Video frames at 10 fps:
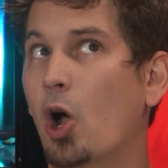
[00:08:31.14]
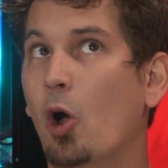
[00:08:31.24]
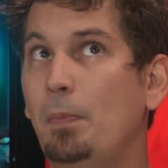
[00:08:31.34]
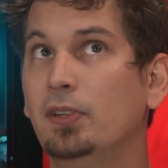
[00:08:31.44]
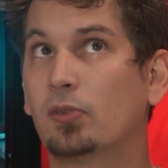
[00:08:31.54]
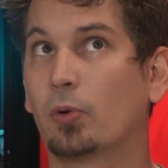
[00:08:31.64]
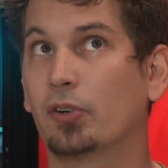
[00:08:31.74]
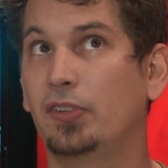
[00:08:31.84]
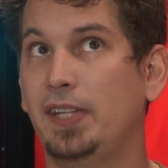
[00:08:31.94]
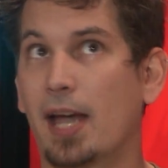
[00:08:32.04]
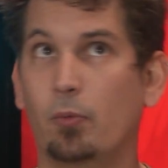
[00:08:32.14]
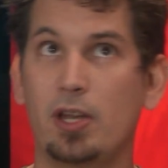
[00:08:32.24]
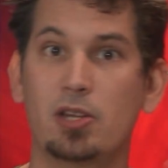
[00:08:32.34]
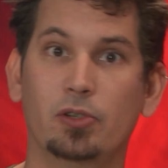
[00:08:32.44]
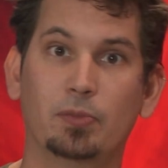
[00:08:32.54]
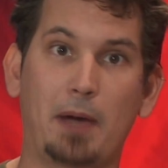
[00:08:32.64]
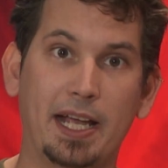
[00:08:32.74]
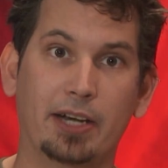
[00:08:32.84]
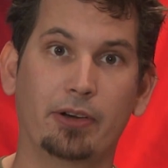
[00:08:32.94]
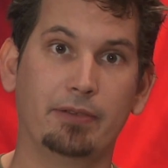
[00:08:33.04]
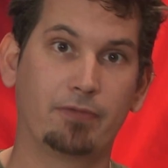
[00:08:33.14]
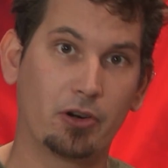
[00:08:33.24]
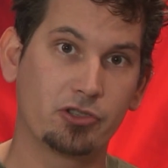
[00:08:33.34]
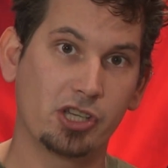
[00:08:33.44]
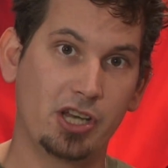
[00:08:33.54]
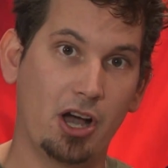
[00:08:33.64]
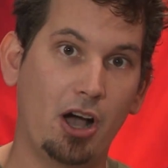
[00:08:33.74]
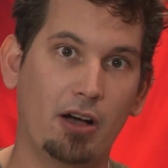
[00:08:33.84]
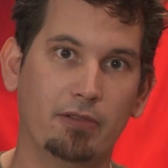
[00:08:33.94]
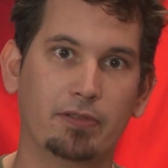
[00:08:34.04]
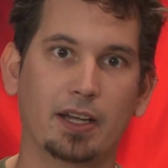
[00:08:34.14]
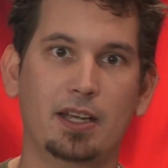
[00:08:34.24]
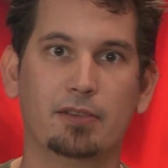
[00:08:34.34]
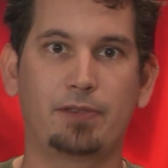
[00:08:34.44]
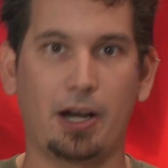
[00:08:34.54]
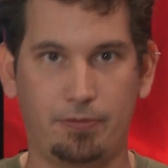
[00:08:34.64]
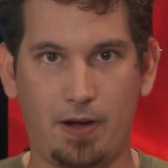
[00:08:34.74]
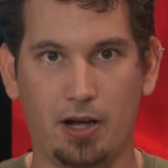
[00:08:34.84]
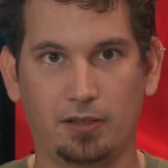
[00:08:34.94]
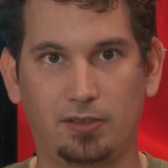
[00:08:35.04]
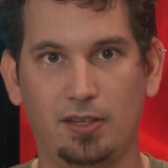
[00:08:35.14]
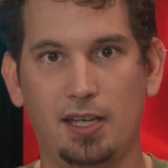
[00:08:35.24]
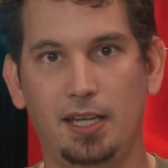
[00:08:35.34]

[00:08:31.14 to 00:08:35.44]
open source yet Windows binary version of Firefox